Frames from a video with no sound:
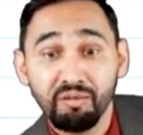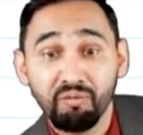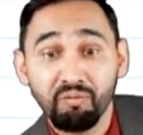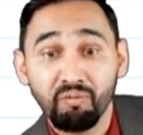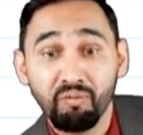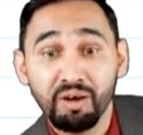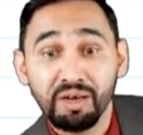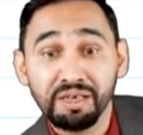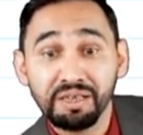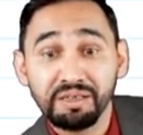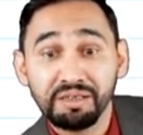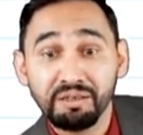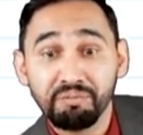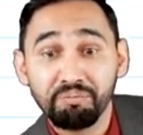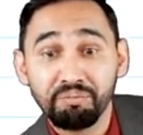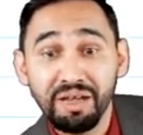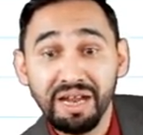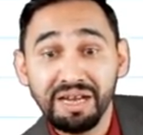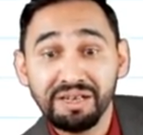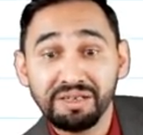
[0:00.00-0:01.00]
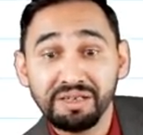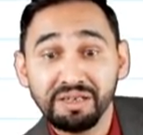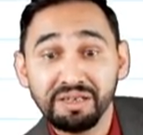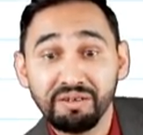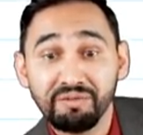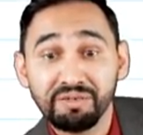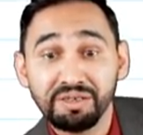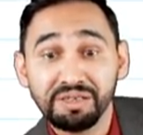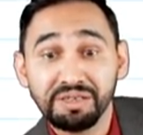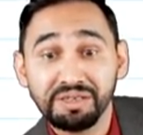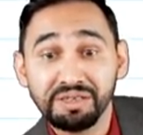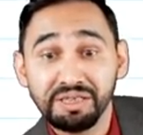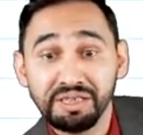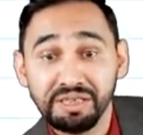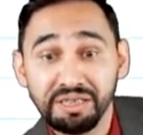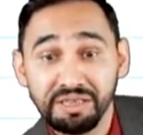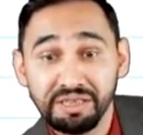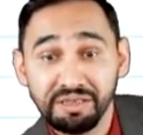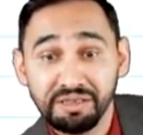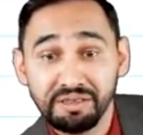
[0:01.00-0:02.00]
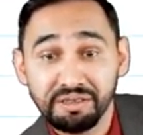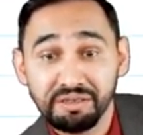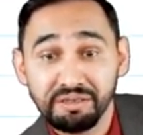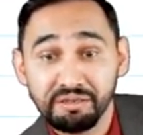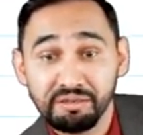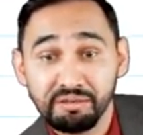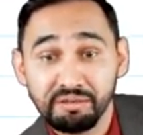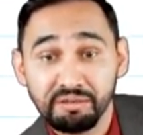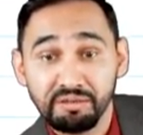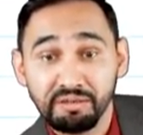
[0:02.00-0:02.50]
What is the pattern of disease?